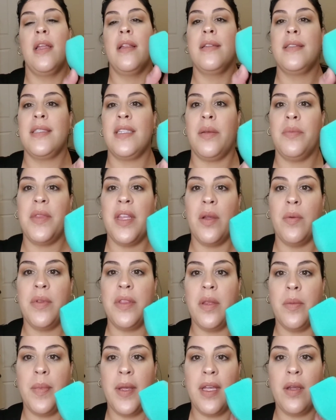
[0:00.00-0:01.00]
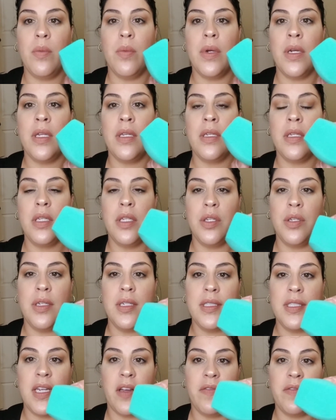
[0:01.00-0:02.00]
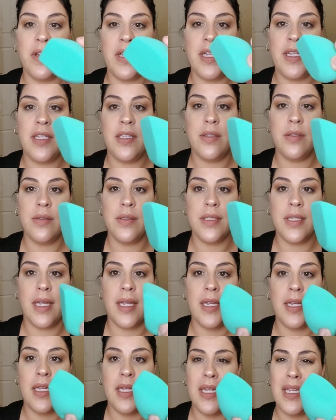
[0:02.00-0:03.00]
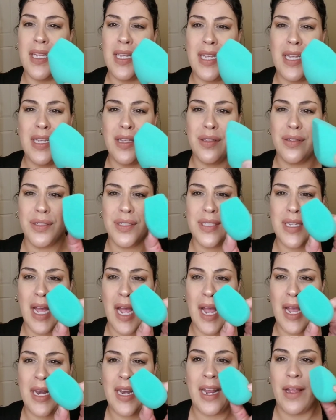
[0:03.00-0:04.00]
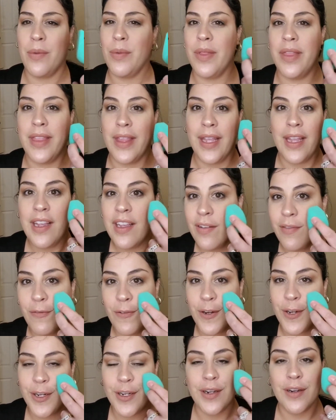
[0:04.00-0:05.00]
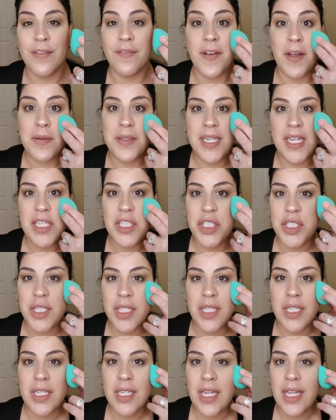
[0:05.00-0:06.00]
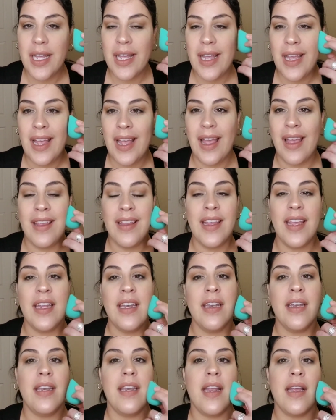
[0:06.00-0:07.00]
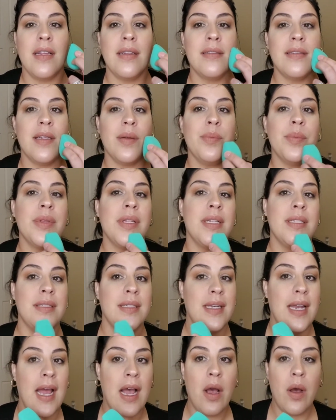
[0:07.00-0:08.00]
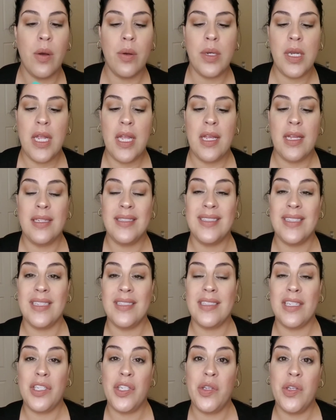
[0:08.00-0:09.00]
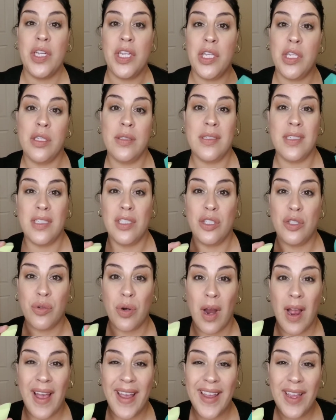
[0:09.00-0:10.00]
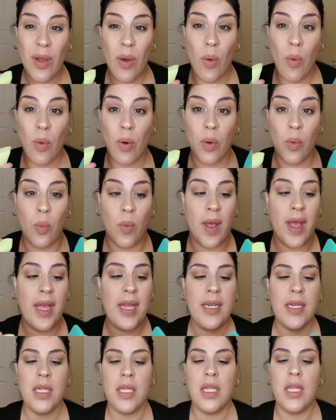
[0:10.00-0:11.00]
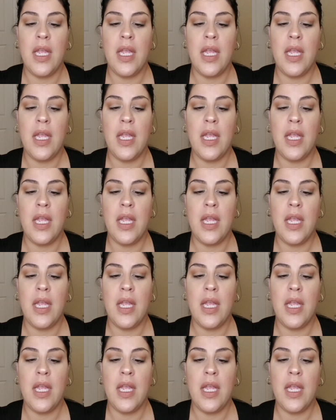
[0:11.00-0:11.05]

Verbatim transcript: Same thing with the big one. You could definitely use like either side, I would think, for your foundation and get it nice and blended out. It says that you can use these dry or wet